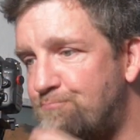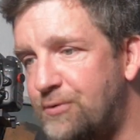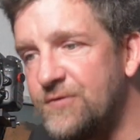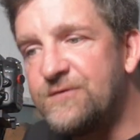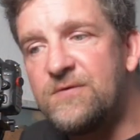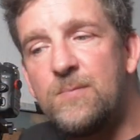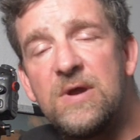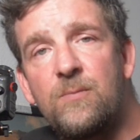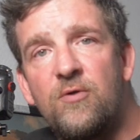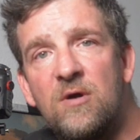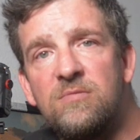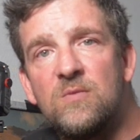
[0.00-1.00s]
But there's a big
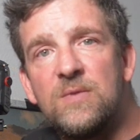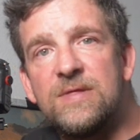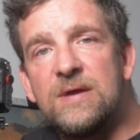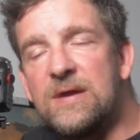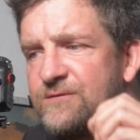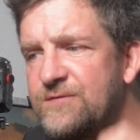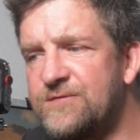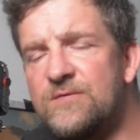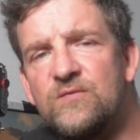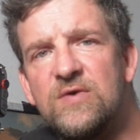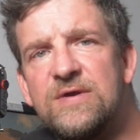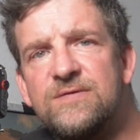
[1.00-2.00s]
problem with it. For
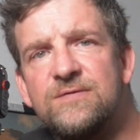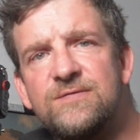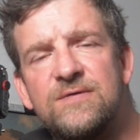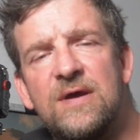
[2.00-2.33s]
some reason,